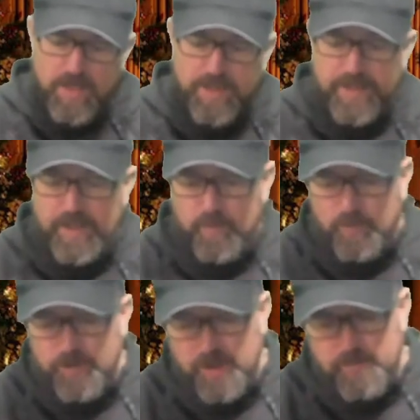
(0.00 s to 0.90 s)
I like it. We'll
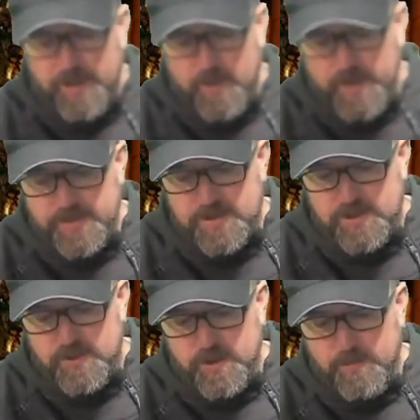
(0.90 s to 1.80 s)
pull out my Quest
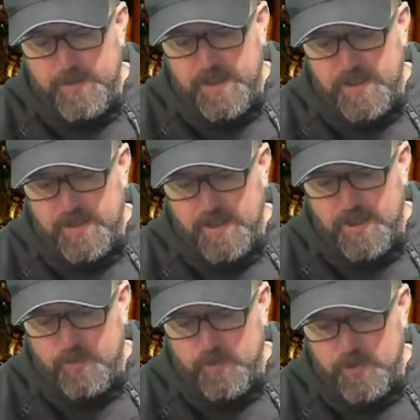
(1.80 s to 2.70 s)
2 in a minute
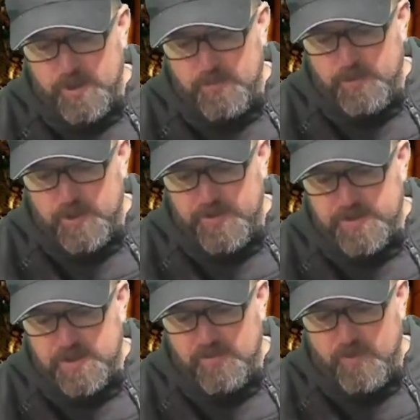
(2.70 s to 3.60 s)
and we'll put all this
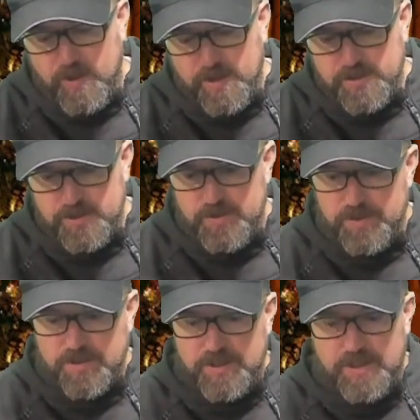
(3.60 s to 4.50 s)
stuff on so you
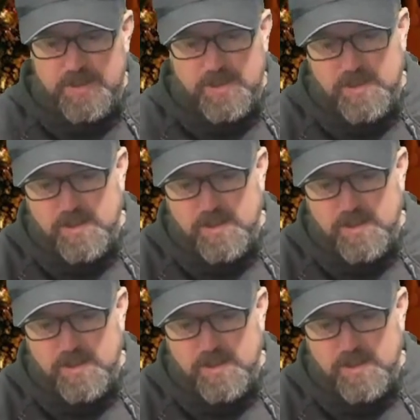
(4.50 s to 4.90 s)
can see